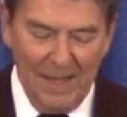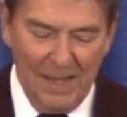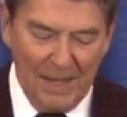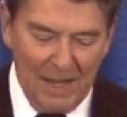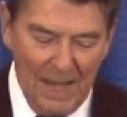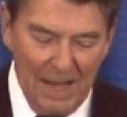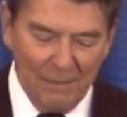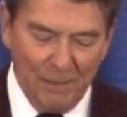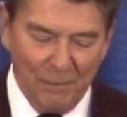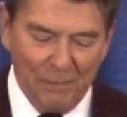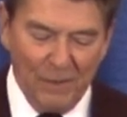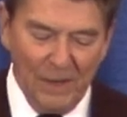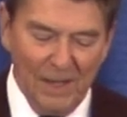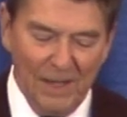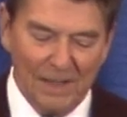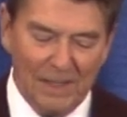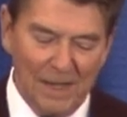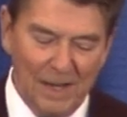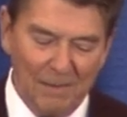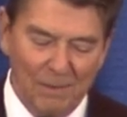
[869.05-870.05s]
And I have a
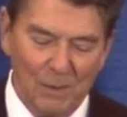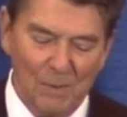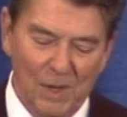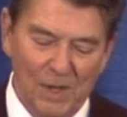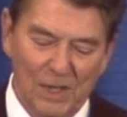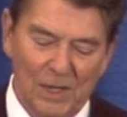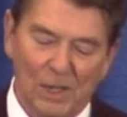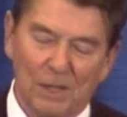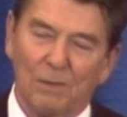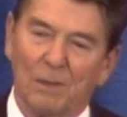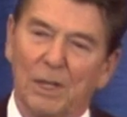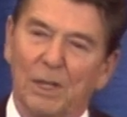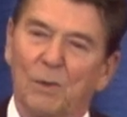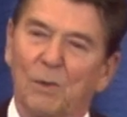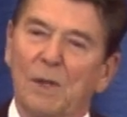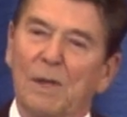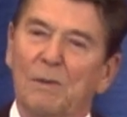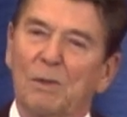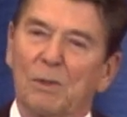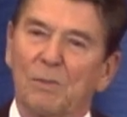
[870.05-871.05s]
feeling that everyone here will
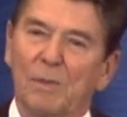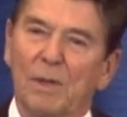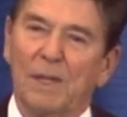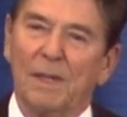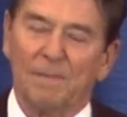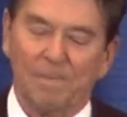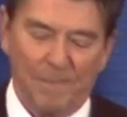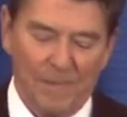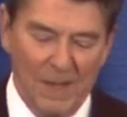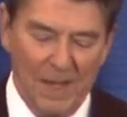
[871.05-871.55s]
agree with me